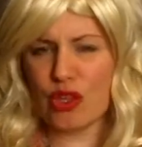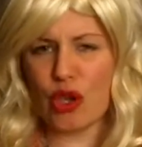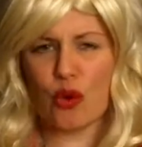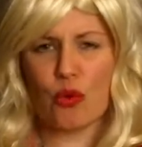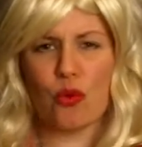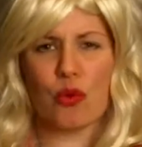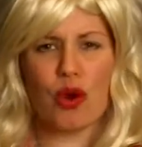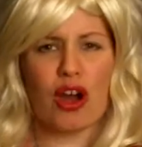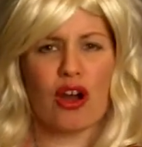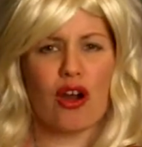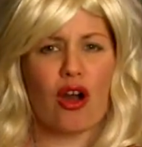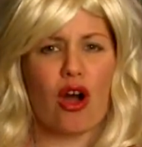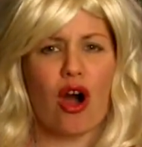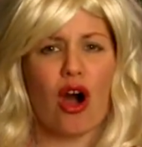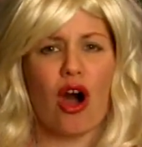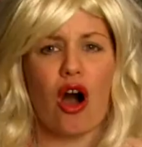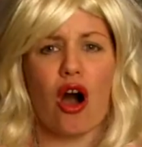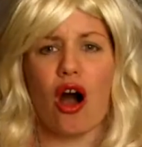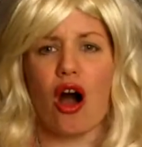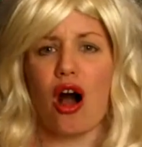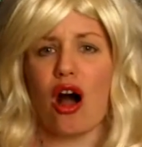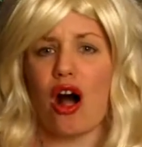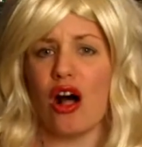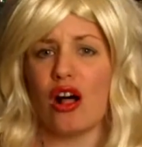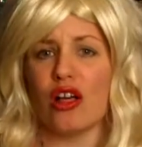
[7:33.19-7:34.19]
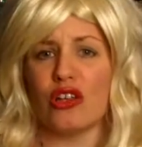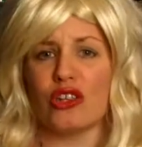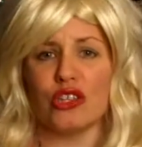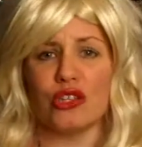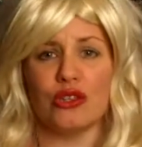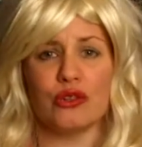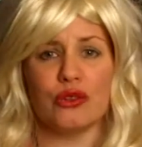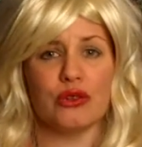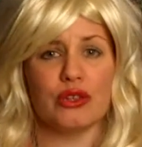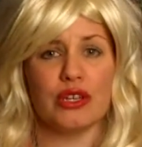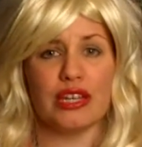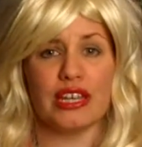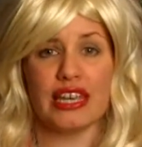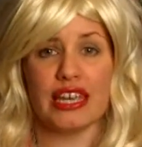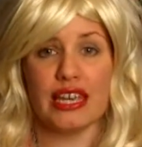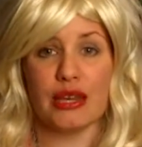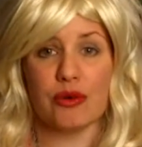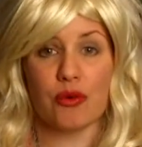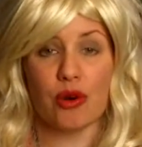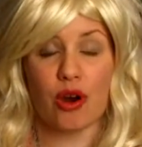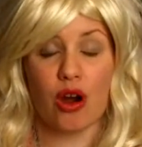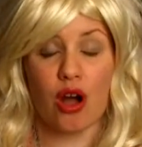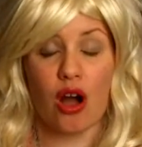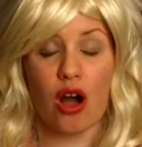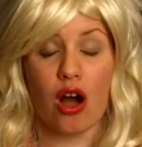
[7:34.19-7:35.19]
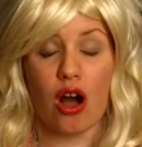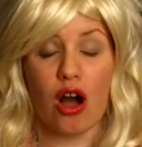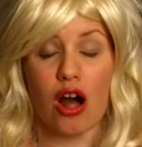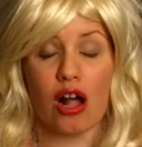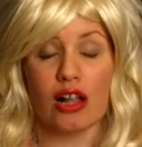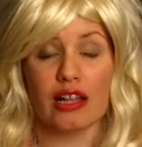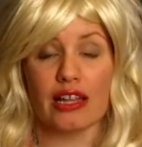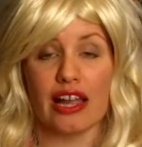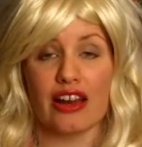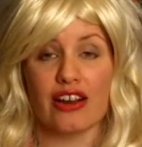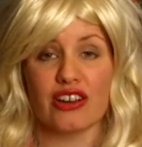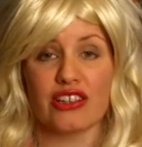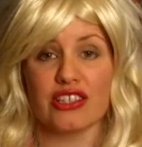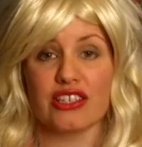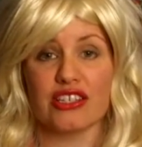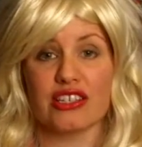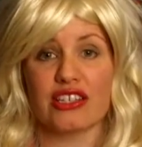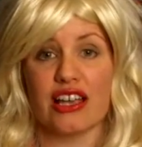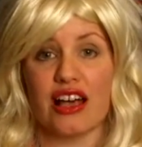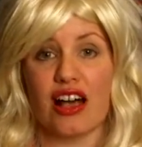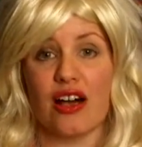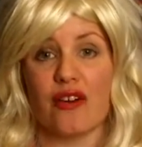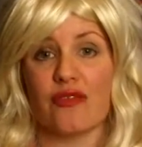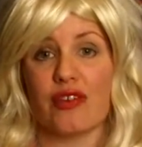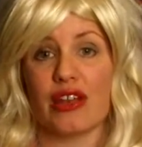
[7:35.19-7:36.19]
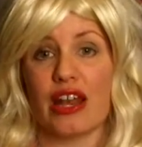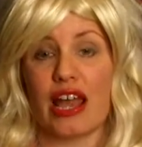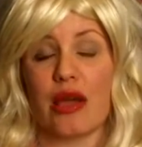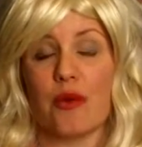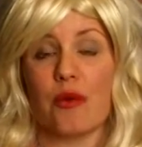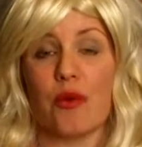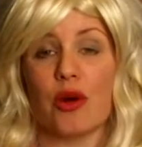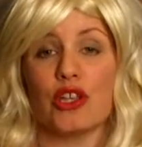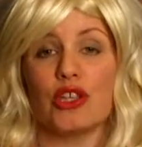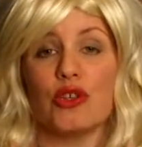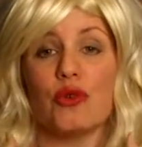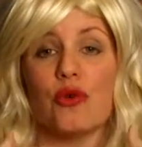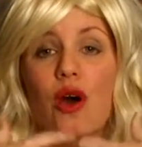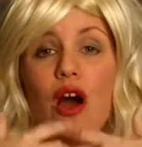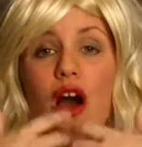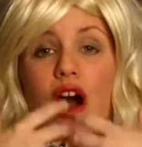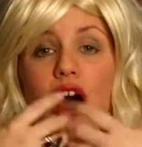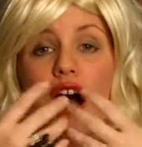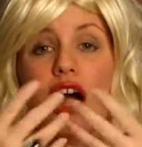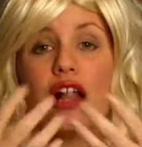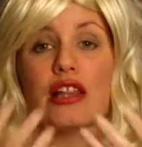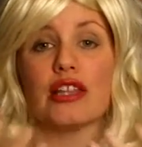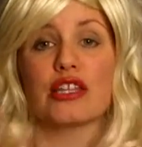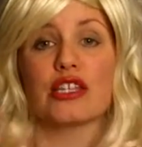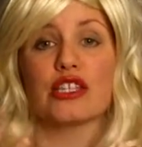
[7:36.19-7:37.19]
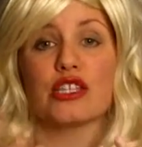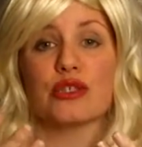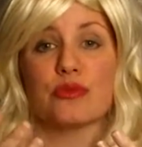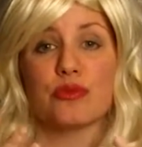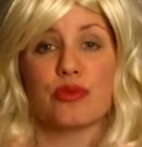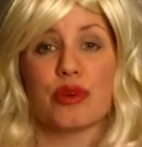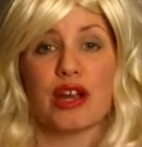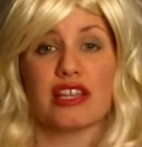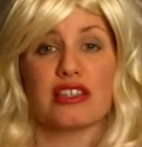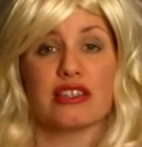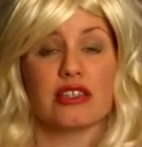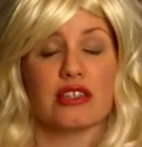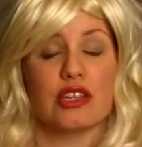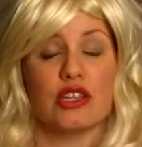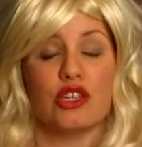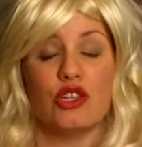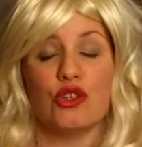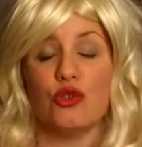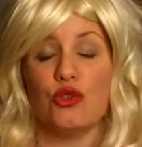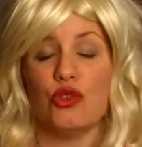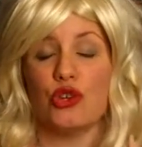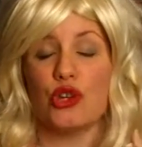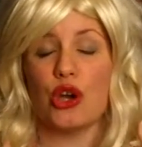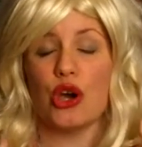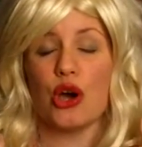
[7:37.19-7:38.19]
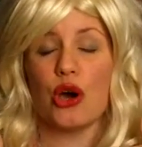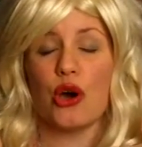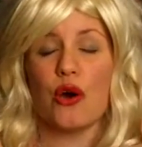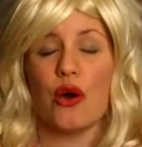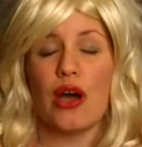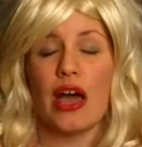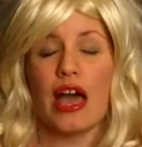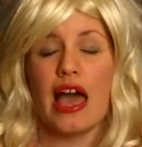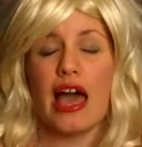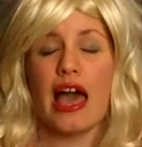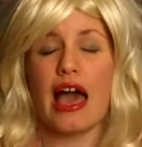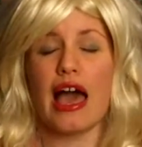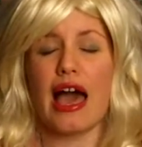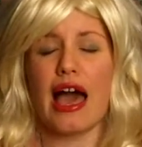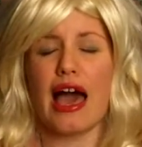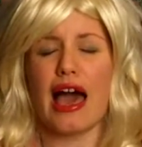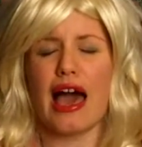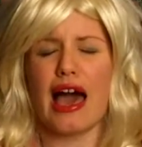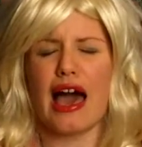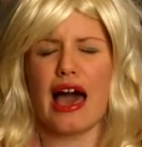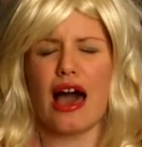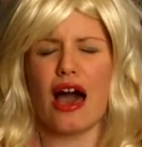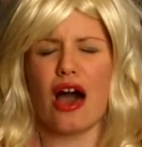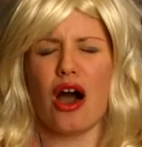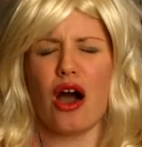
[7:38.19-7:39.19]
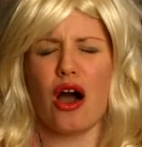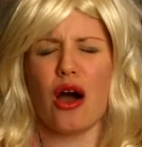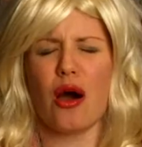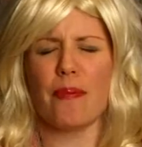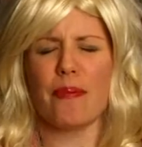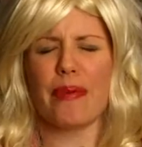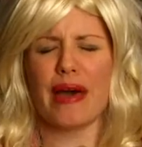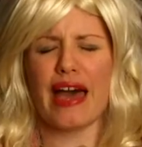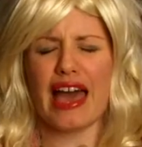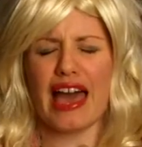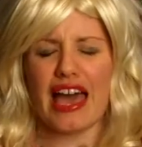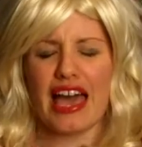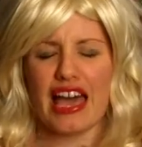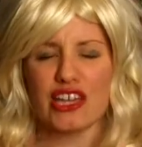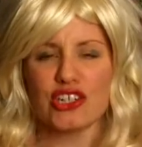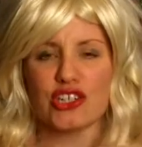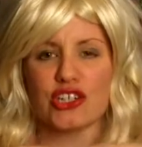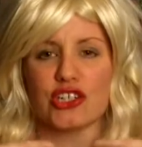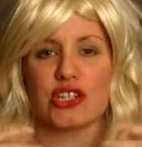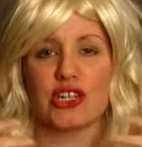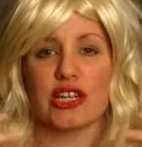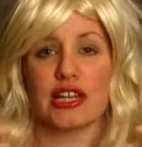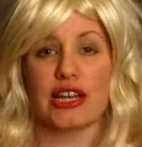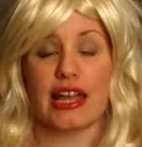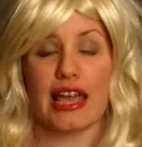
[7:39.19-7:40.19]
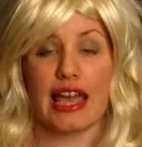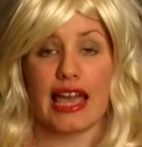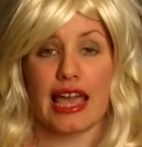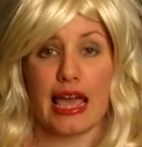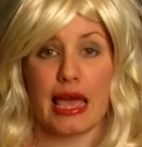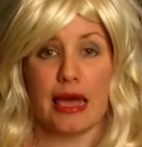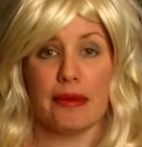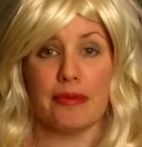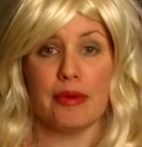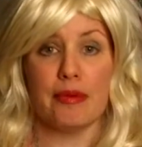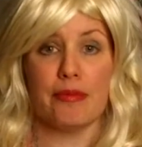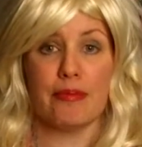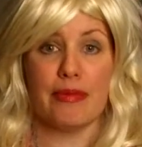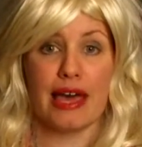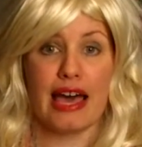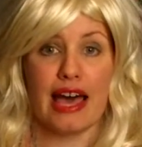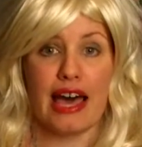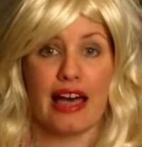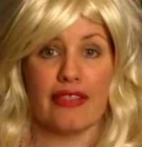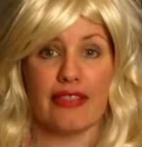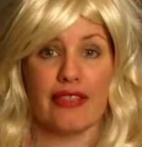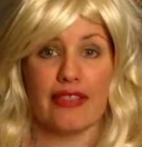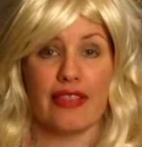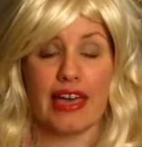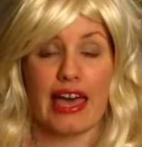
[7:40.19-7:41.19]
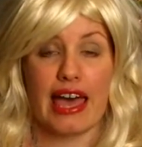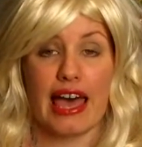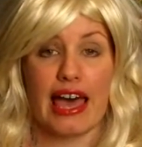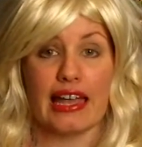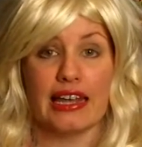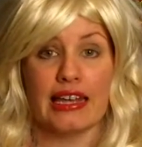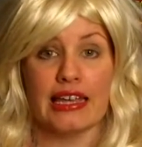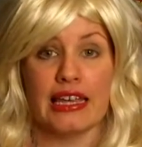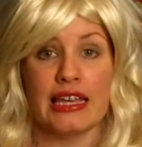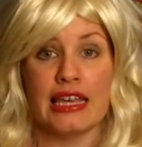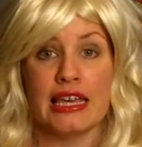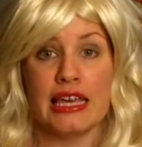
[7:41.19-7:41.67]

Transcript: We're all unique, we're all ourselves, and I want you all expressing, and you know how passionate I am about that.